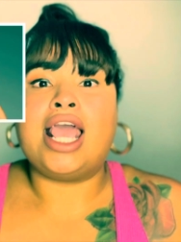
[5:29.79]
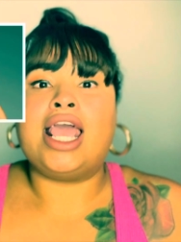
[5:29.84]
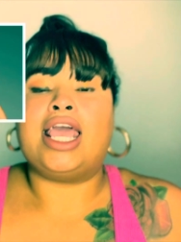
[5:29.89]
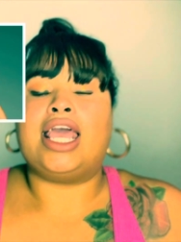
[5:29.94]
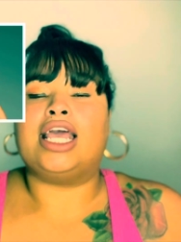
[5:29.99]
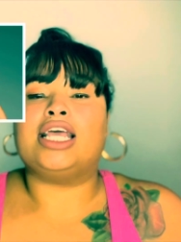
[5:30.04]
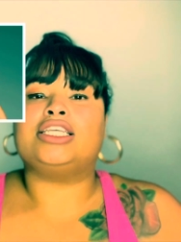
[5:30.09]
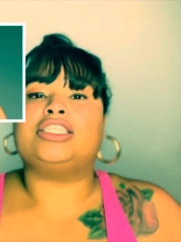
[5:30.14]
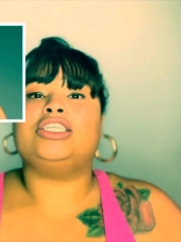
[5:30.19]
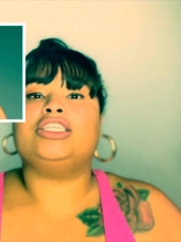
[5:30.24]

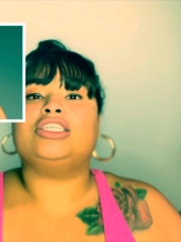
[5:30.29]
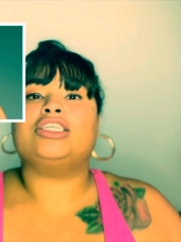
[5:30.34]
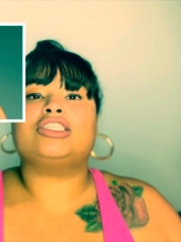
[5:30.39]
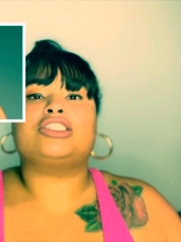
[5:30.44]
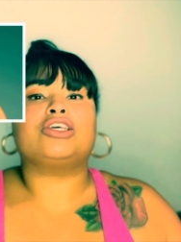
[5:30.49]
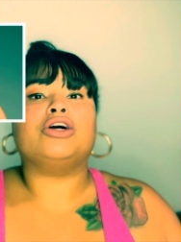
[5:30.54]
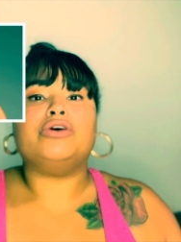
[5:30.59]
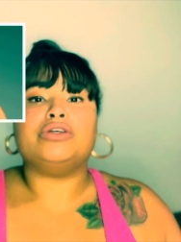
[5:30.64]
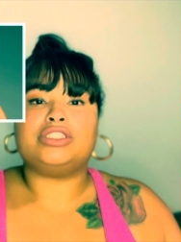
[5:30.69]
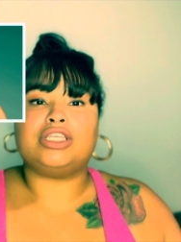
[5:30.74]
and she just
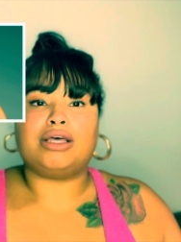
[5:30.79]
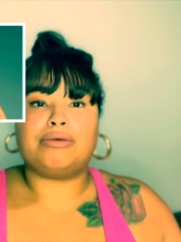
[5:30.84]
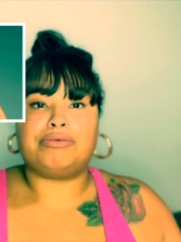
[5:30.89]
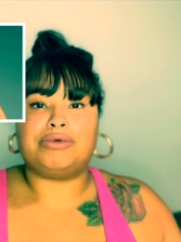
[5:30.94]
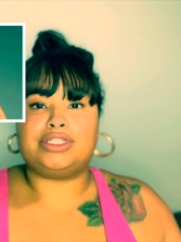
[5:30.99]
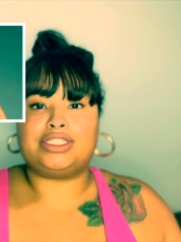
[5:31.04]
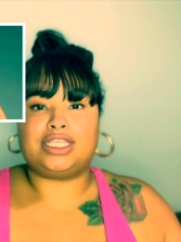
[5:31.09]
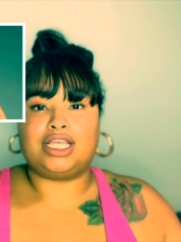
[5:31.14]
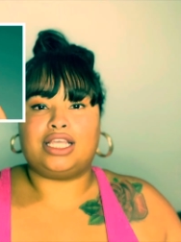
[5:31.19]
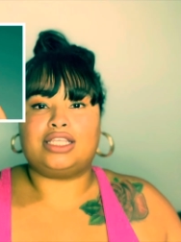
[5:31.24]
goes up
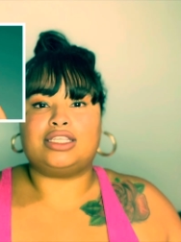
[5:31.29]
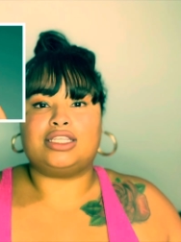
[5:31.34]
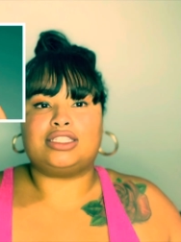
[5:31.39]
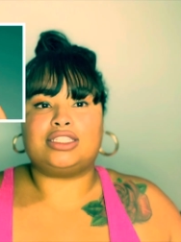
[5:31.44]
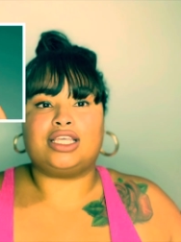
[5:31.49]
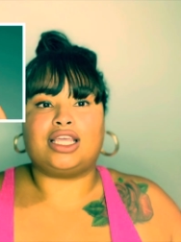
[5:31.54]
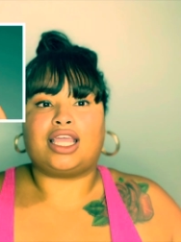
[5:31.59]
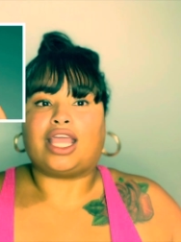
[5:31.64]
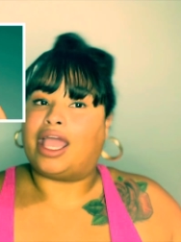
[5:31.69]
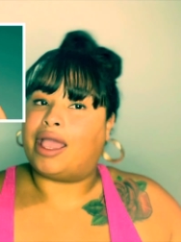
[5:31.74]
and takes a
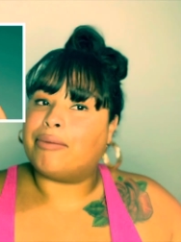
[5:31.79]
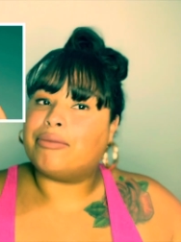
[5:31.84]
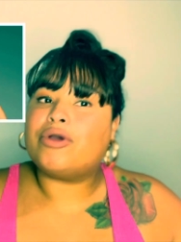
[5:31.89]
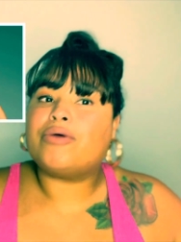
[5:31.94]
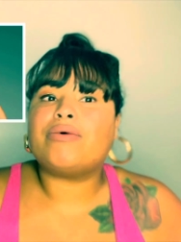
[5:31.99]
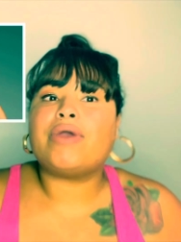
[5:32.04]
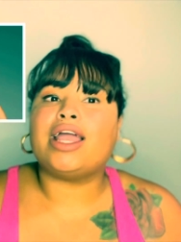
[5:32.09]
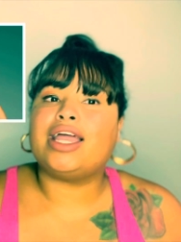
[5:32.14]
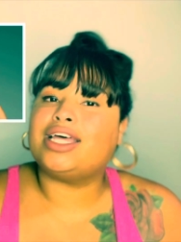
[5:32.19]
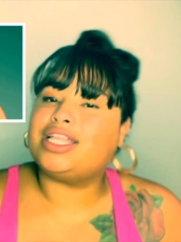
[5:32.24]
ticket.
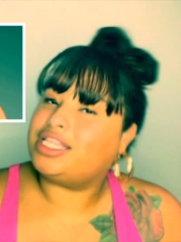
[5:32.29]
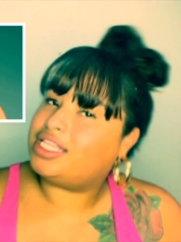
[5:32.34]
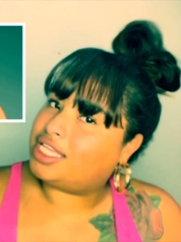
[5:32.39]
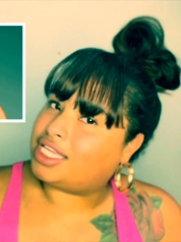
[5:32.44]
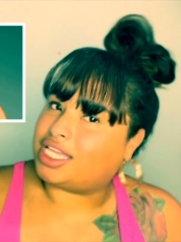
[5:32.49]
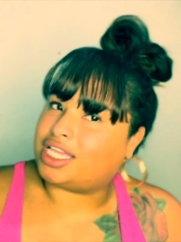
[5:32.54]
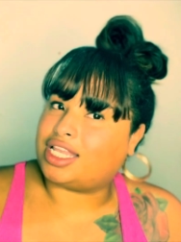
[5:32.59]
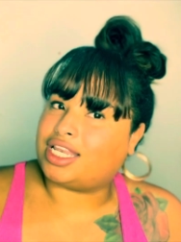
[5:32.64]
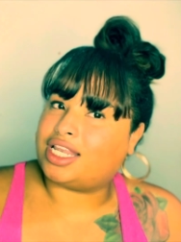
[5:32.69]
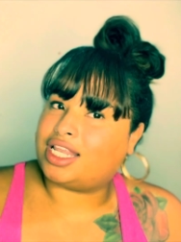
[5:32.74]
Mariah
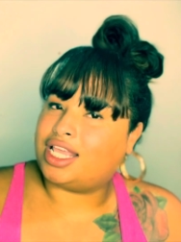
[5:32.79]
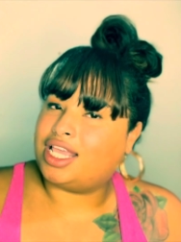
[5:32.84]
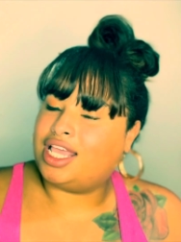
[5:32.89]
Lynn,